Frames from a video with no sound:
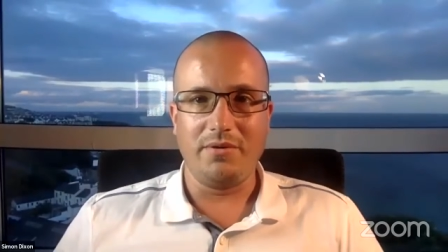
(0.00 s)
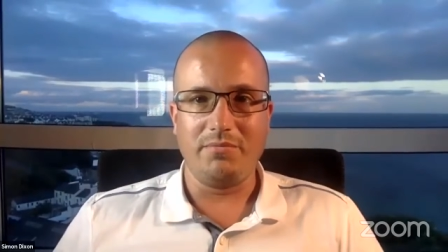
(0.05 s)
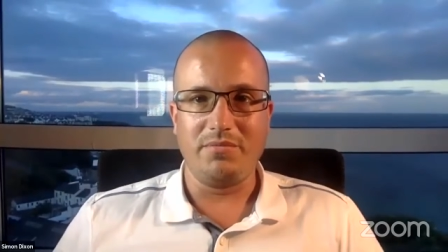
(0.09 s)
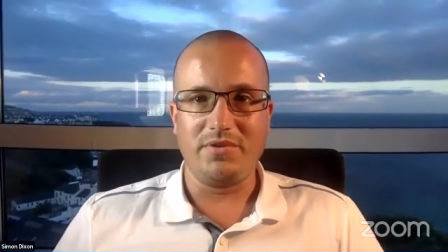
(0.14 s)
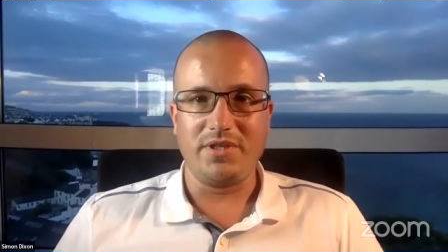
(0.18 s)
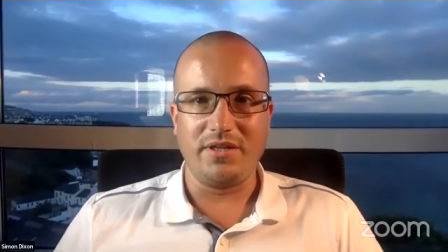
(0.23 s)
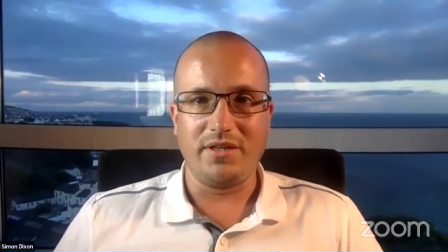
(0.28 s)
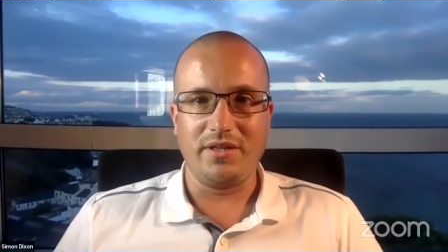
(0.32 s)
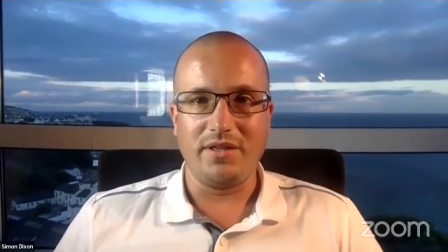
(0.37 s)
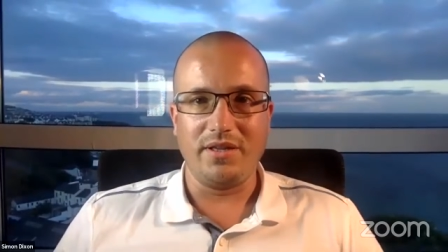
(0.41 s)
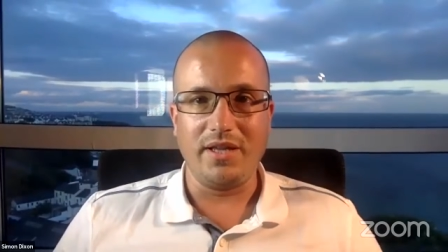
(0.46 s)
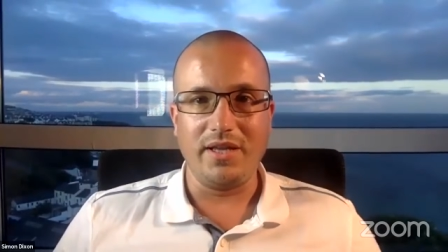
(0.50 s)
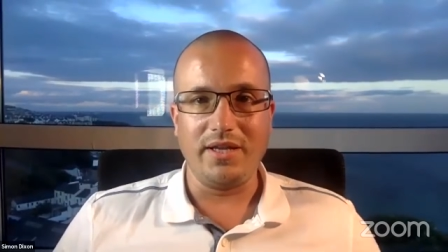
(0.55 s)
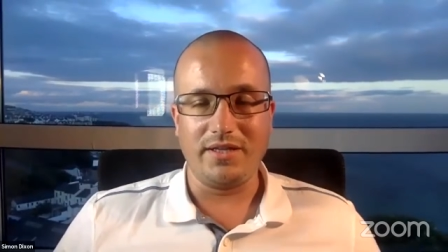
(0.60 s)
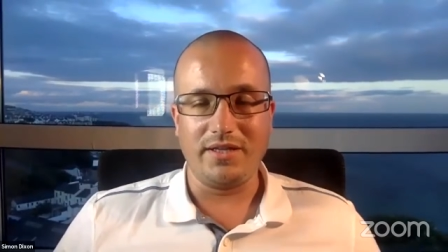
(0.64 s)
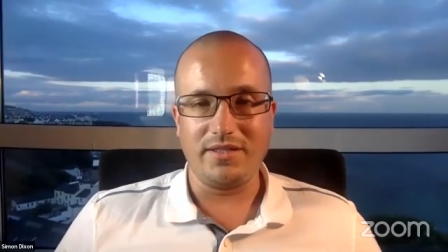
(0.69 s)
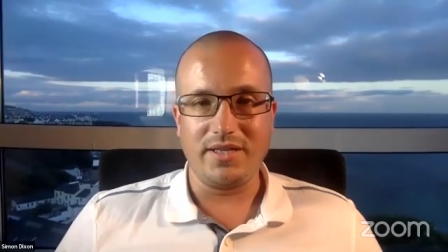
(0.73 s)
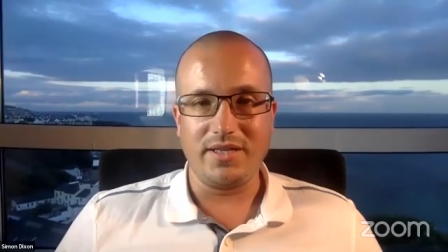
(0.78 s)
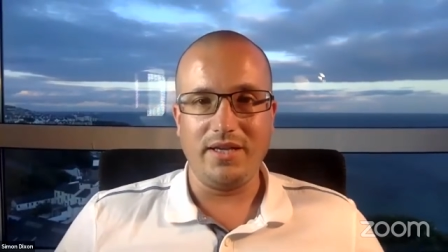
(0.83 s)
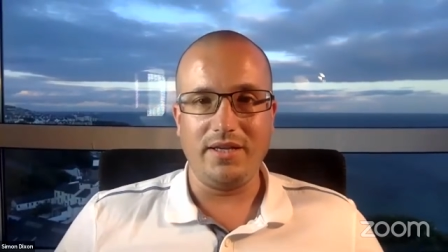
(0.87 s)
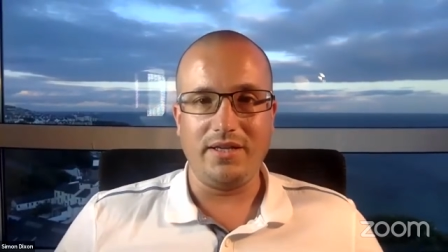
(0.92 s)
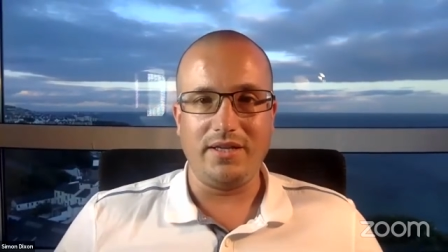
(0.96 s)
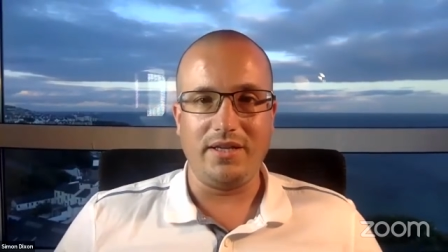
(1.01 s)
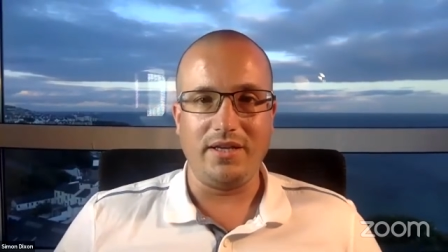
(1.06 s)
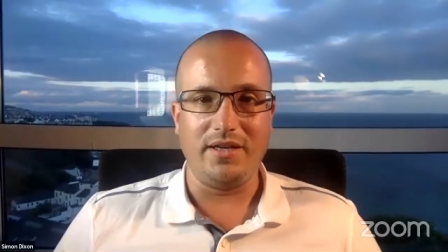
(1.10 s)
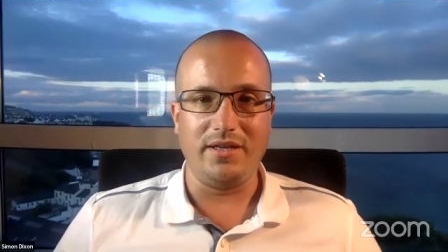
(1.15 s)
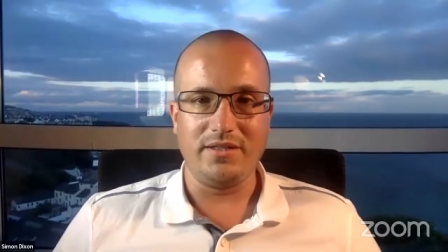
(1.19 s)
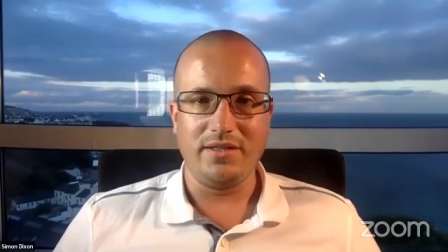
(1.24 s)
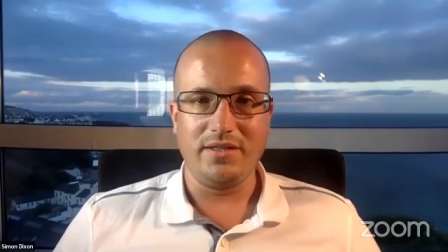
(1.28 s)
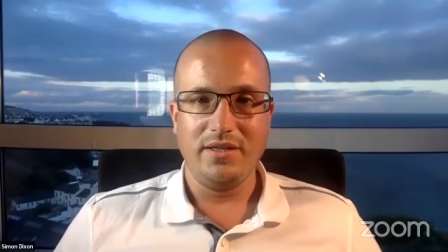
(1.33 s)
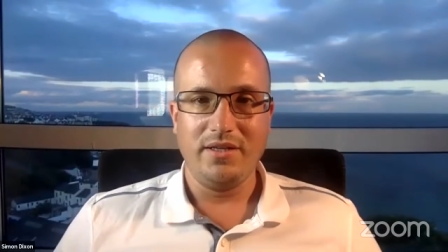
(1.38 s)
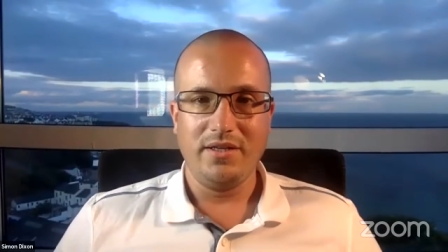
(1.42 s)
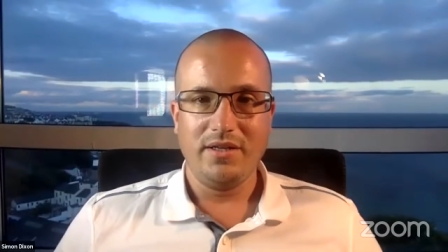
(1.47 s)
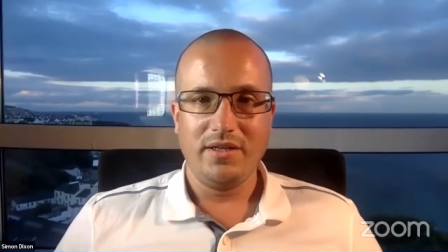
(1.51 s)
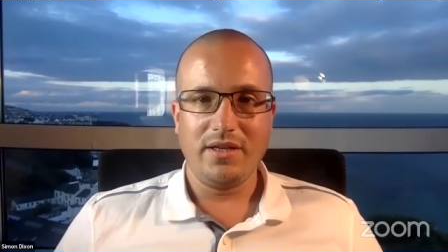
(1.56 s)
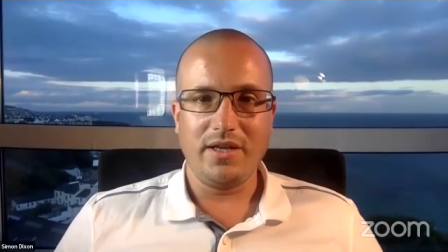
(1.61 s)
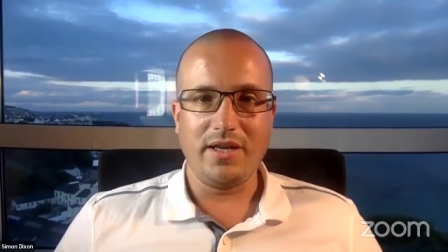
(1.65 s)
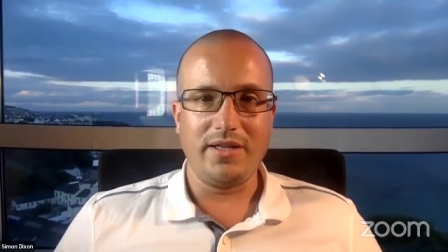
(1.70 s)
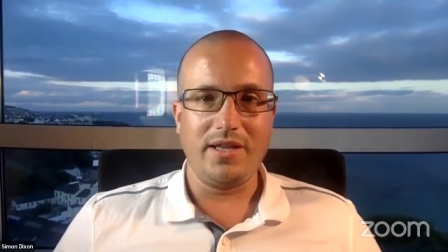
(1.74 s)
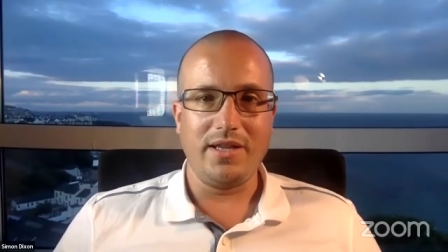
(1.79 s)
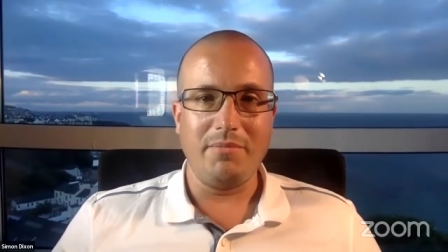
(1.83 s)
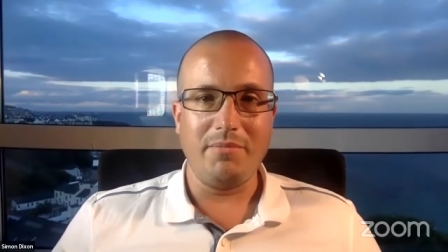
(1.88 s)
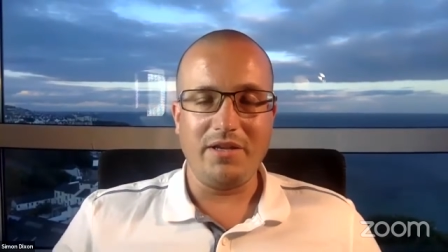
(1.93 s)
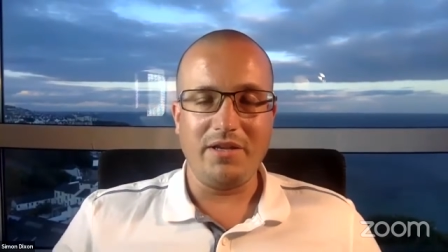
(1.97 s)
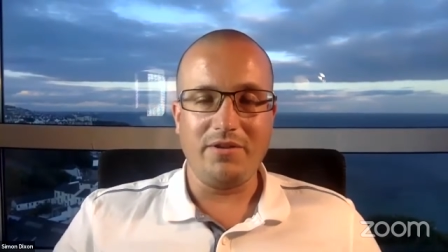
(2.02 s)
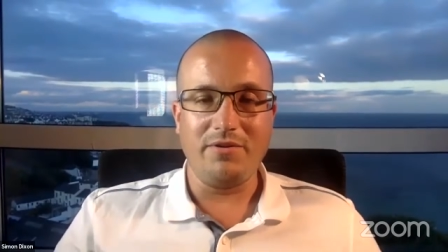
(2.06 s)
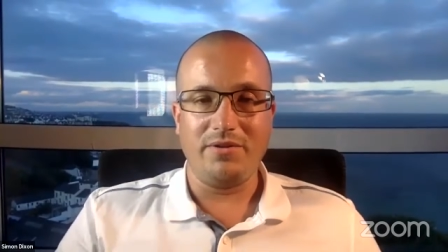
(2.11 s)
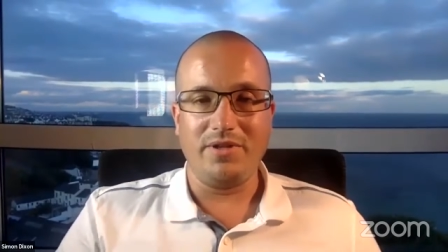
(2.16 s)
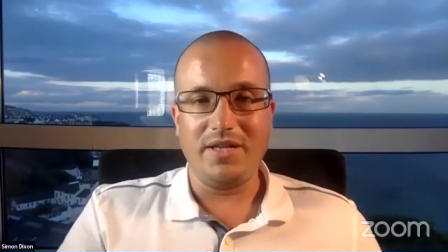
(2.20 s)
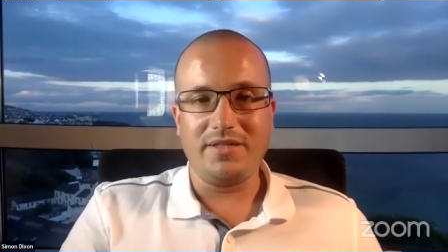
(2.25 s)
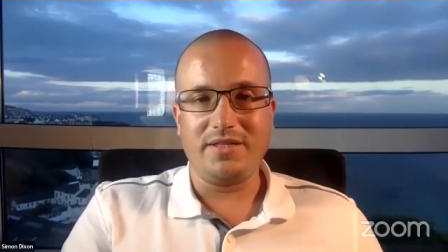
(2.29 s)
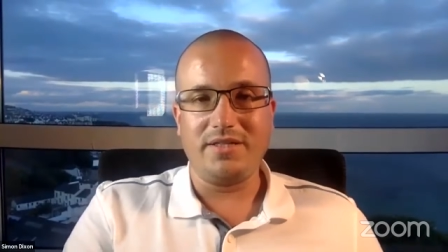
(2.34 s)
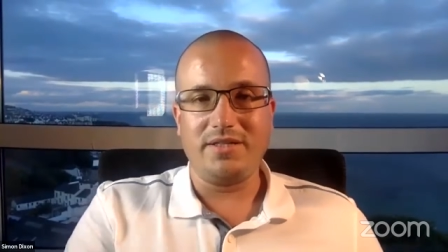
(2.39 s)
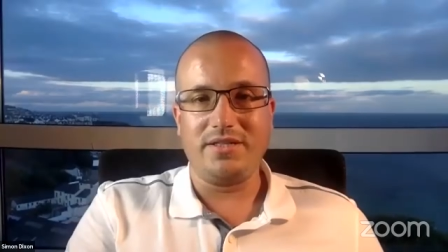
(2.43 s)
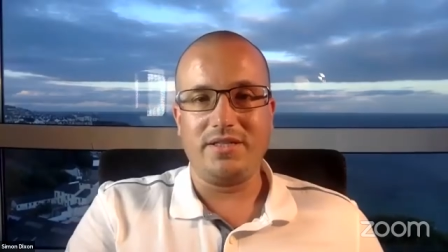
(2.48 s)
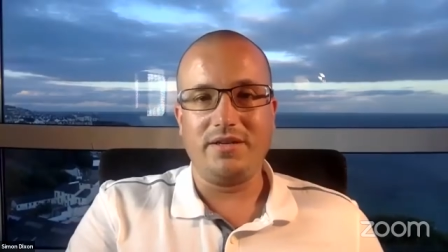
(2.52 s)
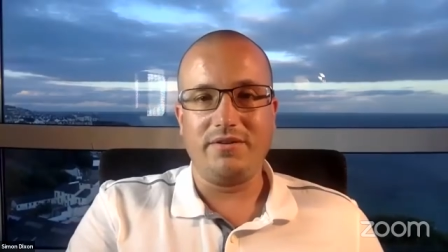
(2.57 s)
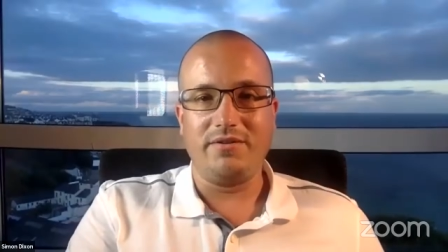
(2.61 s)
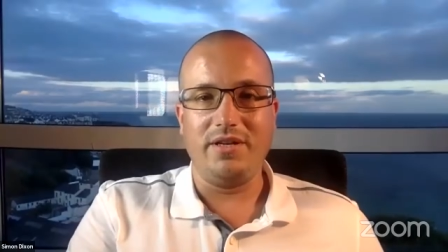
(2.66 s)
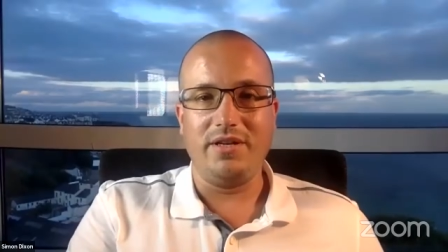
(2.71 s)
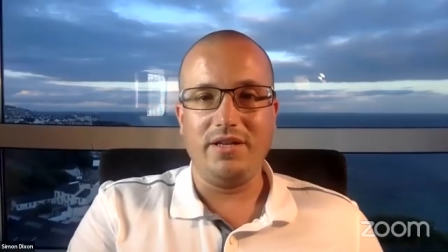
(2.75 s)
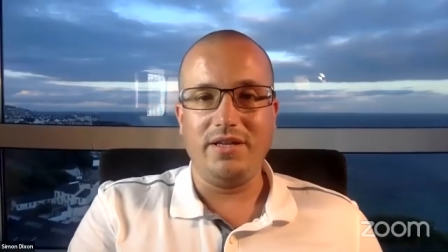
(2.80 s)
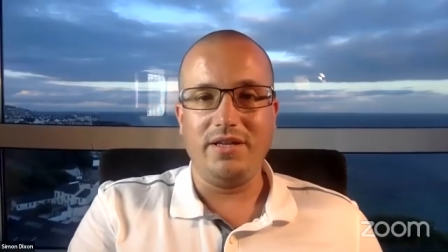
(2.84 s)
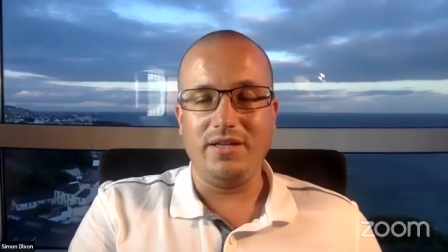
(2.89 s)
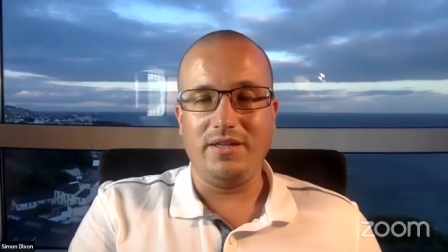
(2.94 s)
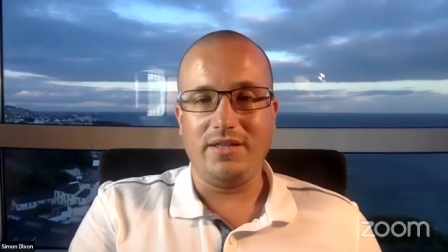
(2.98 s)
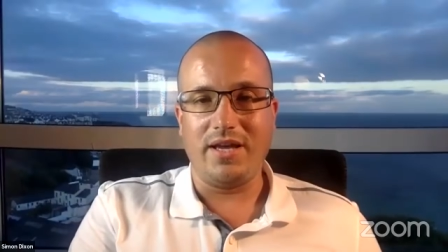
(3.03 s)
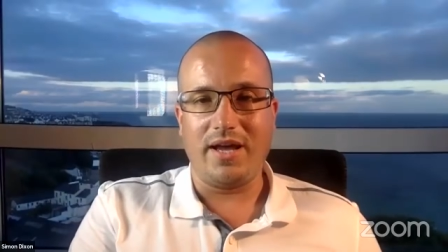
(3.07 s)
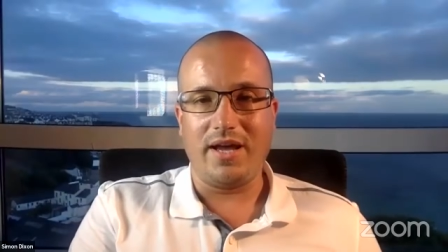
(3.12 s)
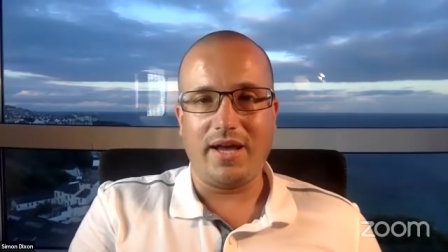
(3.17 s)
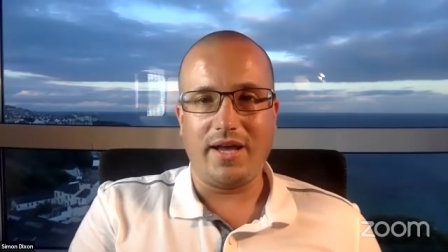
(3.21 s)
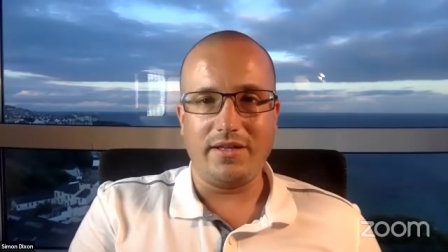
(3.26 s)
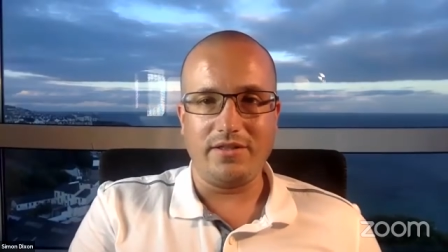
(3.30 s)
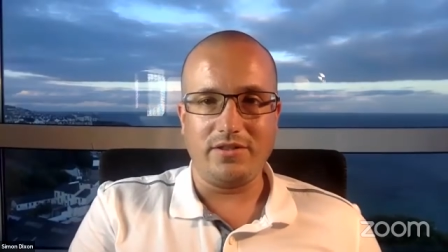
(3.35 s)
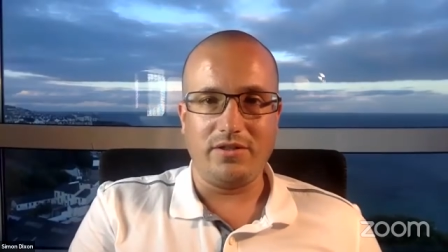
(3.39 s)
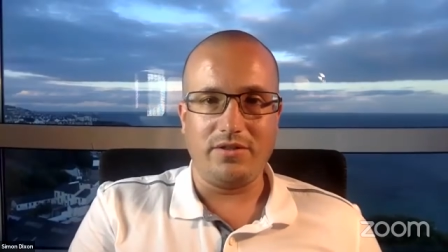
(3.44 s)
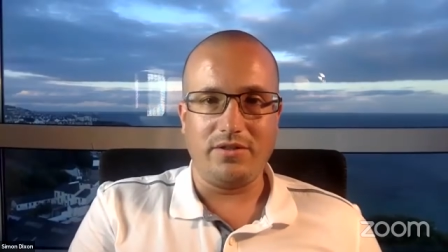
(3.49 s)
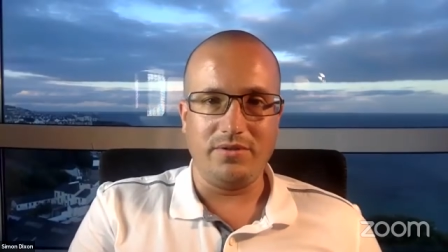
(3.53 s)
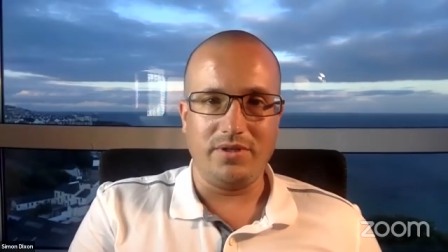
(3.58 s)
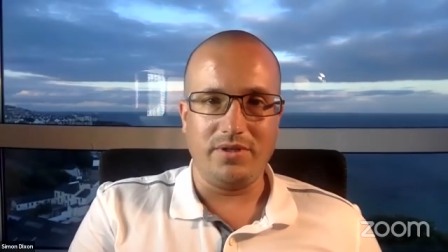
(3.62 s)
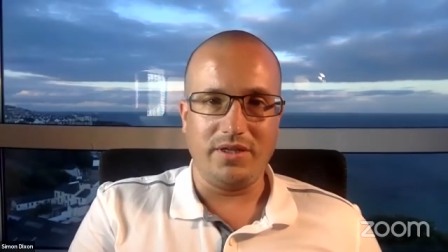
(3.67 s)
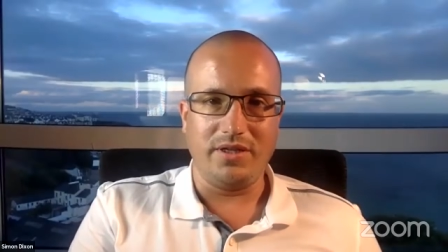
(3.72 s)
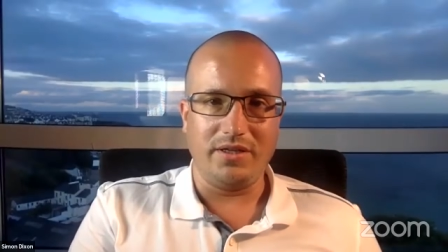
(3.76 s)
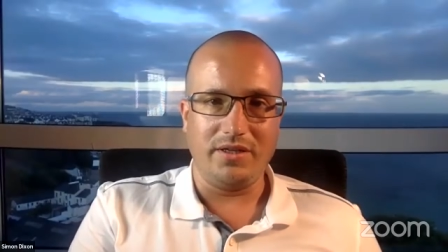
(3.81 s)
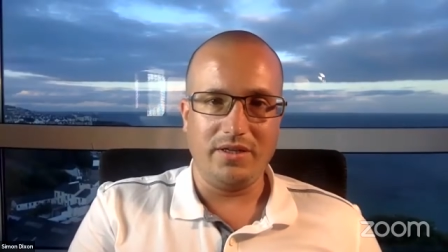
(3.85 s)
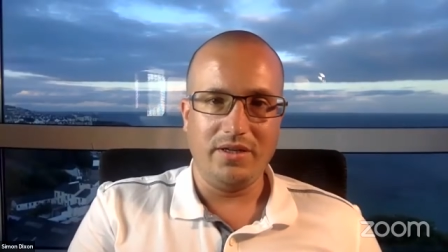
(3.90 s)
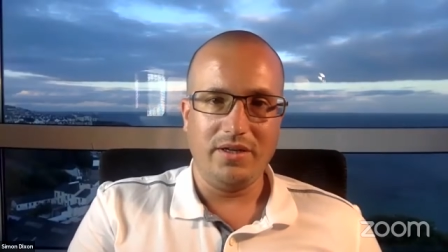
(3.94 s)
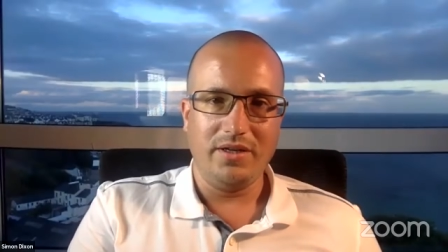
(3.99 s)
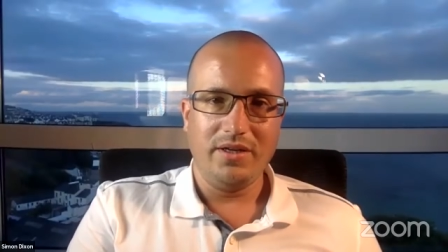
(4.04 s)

so that they can take it and they may not necessarily need that handholding.